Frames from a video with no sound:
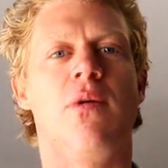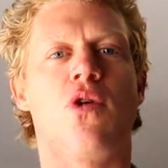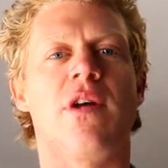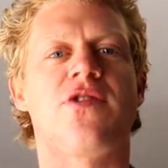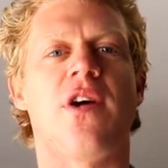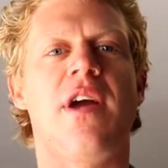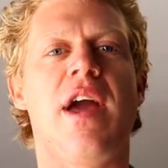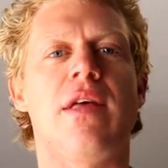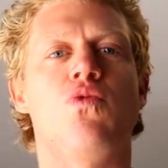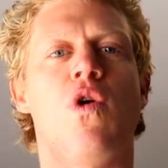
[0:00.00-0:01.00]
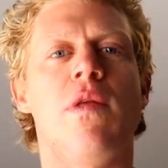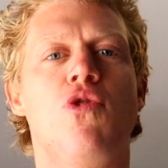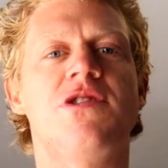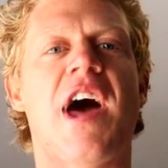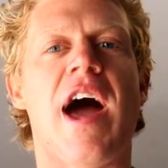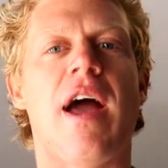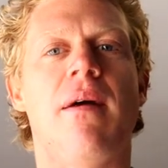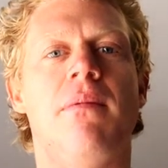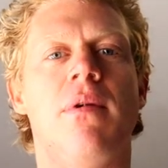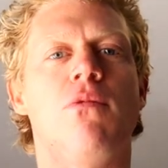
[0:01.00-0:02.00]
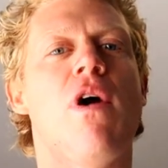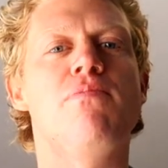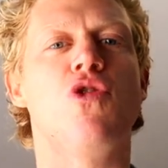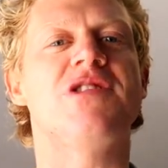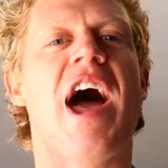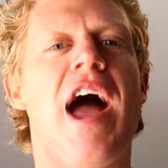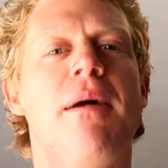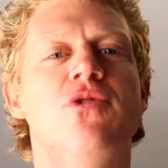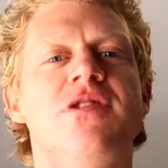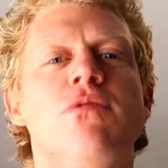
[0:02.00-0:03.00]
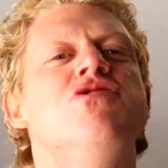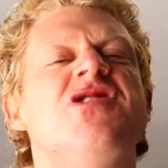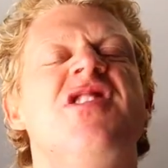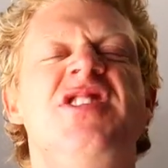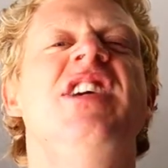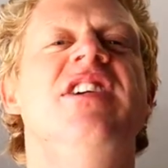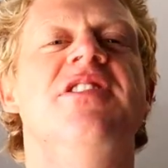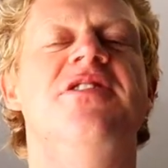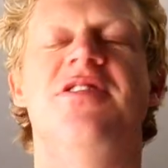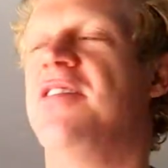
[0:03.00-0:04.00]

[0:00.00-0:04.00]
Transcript: We're gonna try again, more time. One more time until we succeed.